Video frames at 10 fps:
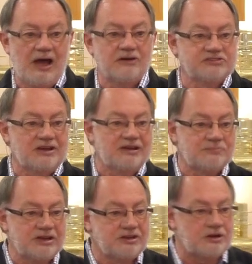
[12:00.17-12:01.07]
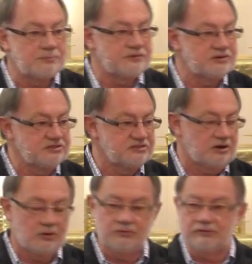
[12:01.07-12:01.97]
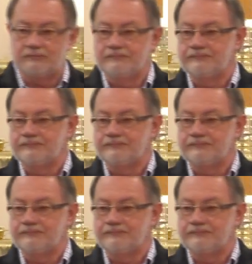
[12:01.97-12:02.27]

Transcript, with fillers: outside my comfort zone?